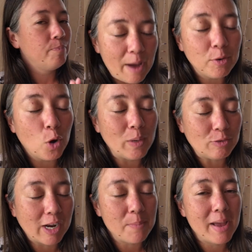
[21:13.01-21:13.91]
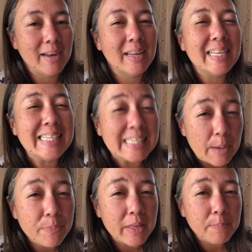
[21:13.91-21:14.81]
I would always recommend
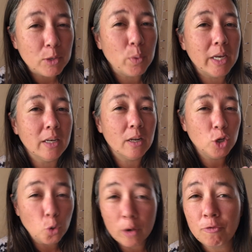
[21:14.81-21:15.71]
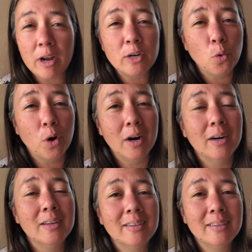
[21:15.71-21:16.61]
something between your front
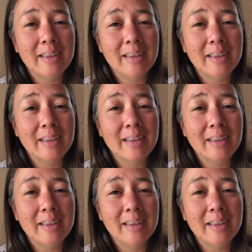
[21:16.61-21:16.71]
door